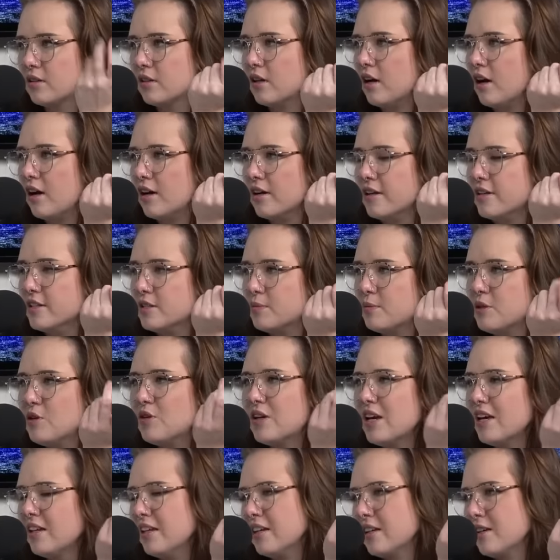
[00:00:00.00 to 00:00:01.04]
claws, but yeah,
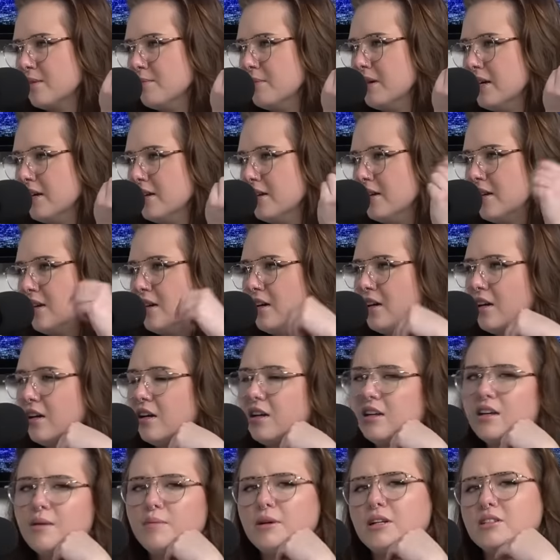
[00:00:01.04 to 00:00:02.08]
you can't like commit.
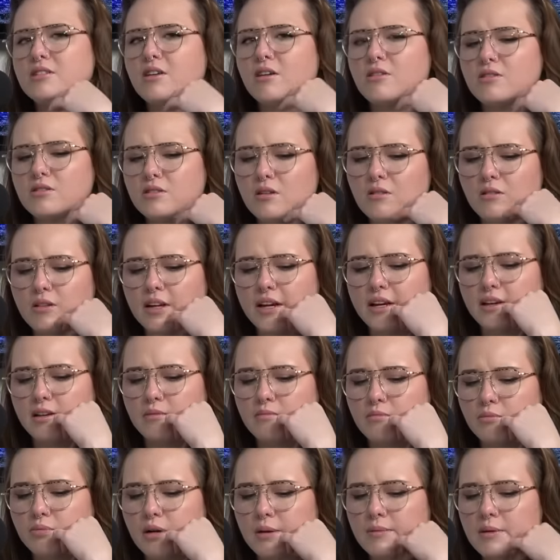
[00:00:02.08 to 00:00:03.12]
Gloves. Yeah, but it's also like
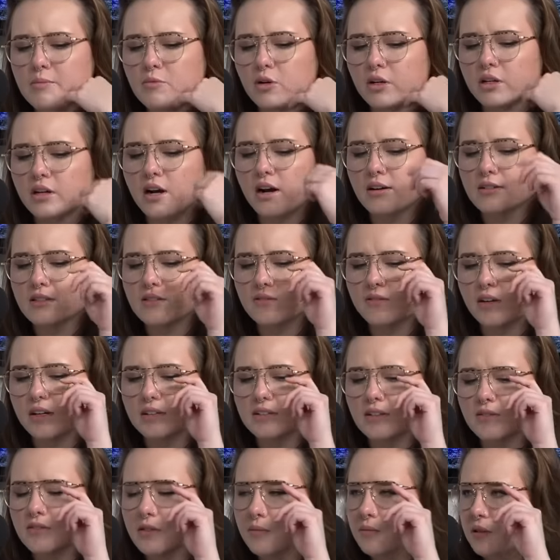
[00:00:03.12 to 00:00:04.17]
probably more cost
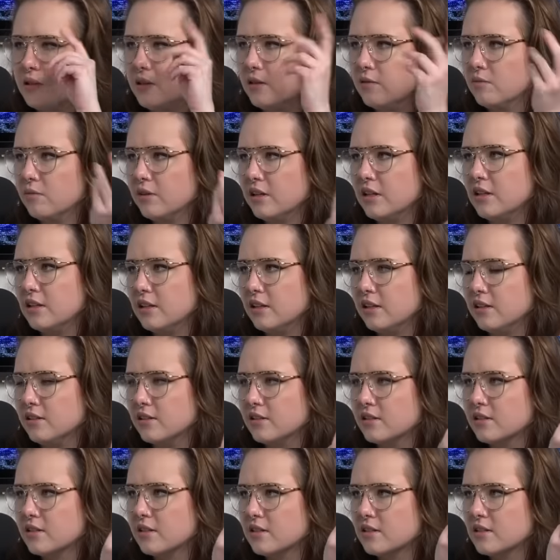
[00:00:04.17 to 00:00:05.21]
effective to be one of
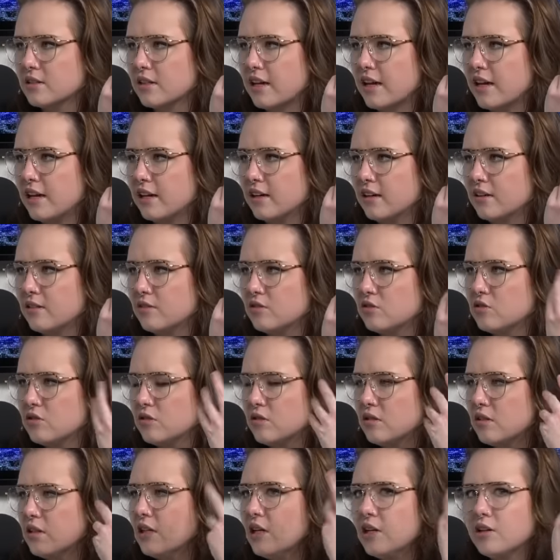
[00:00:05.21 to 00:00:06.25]
these because like
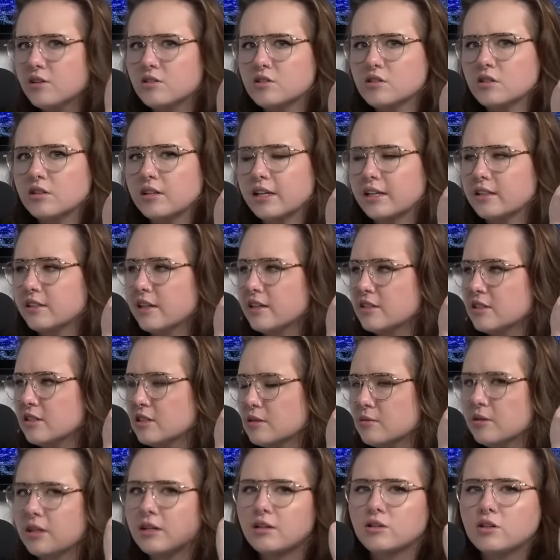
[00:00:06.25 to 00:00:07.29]
the ears are like less,
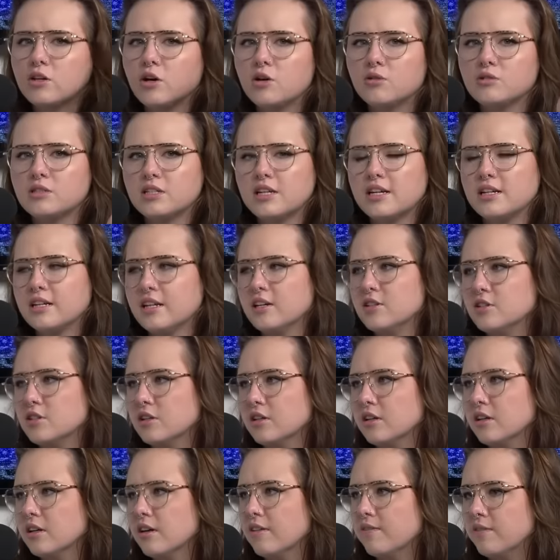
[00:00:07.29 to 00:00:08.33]
like no
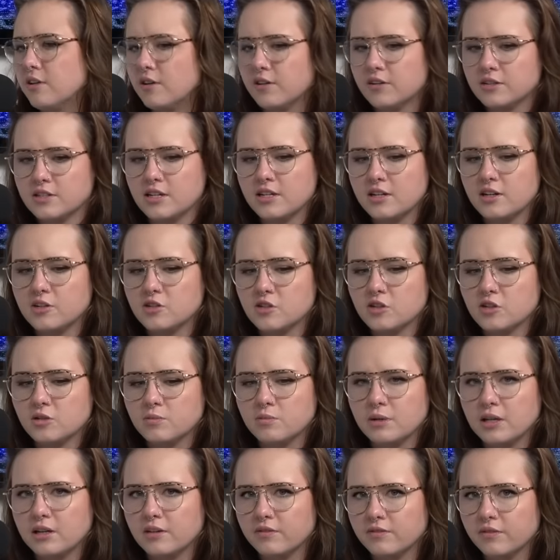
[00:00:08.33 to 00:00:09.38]
teenager, if you're a teenager
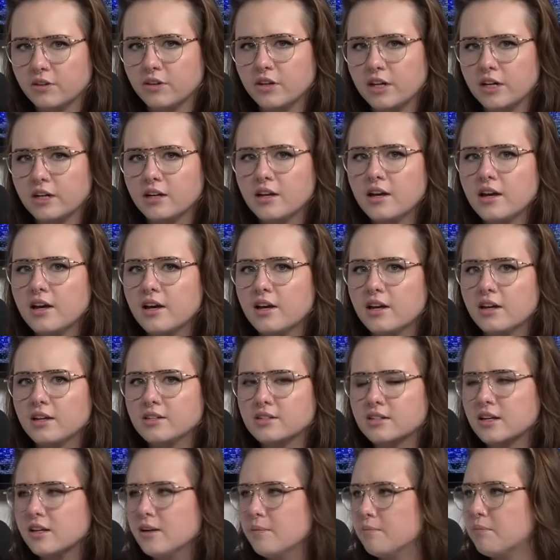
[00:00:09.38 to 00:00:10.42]
being a furry,
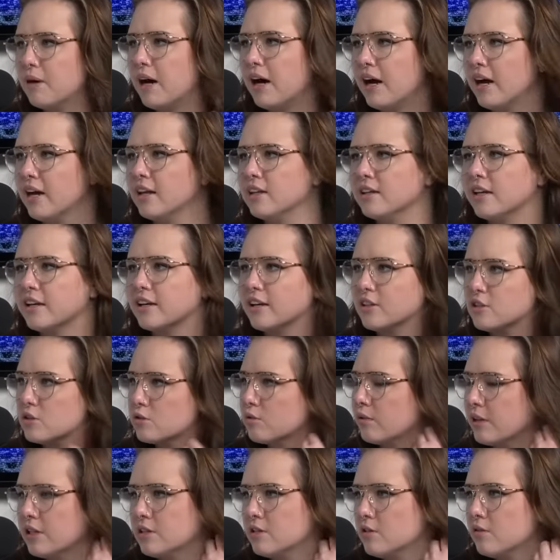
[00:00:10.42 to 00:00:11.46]
is going to buy like a
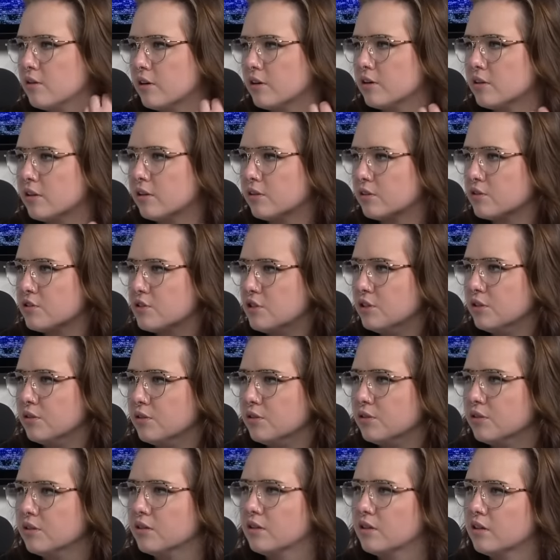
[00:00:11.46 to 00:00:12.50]
$2,200
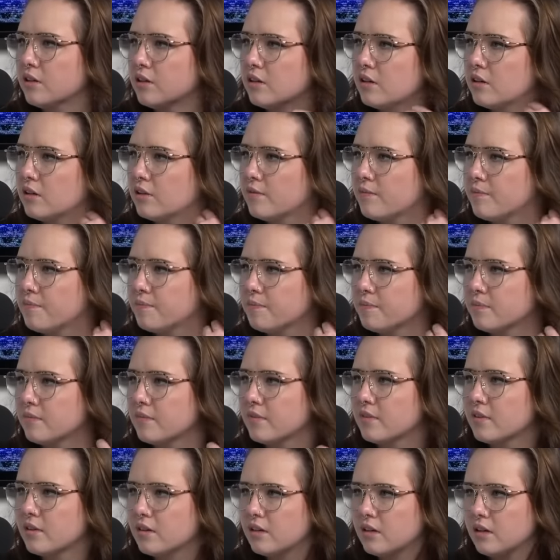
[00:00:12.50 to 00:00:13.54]
suit. Shipped to your
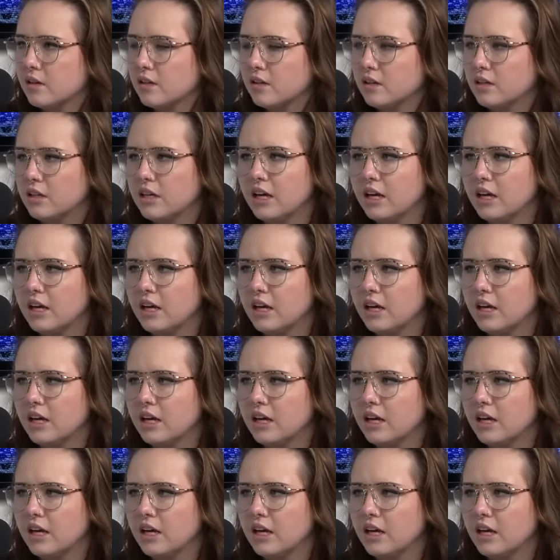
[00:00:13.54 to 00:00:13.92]
parents' house.